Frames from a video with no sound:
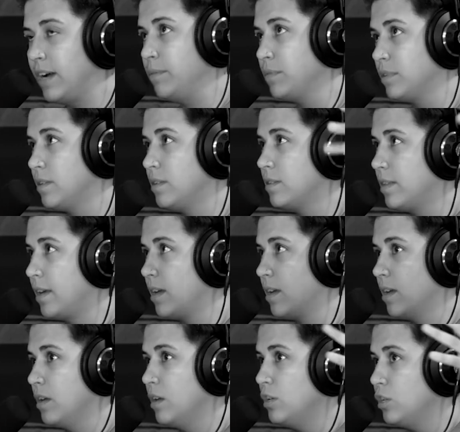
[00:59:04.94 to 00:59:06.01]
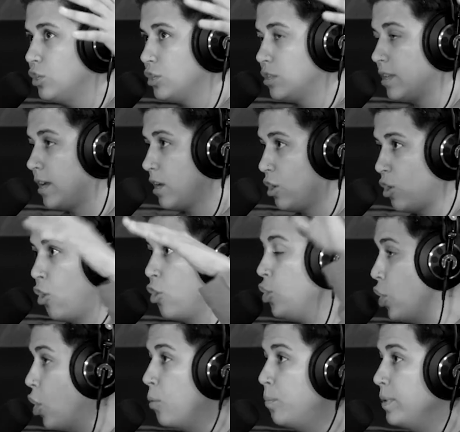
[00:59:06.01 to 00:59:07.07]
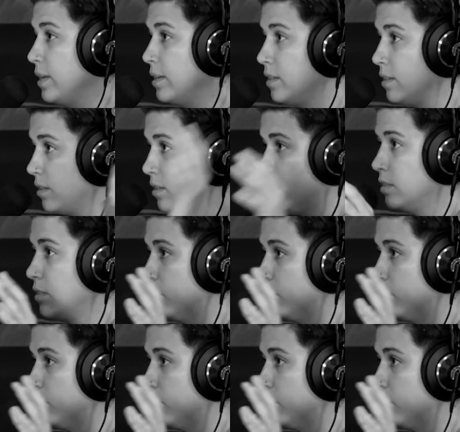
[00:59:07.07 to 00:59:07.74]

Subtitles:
times this, like just like open,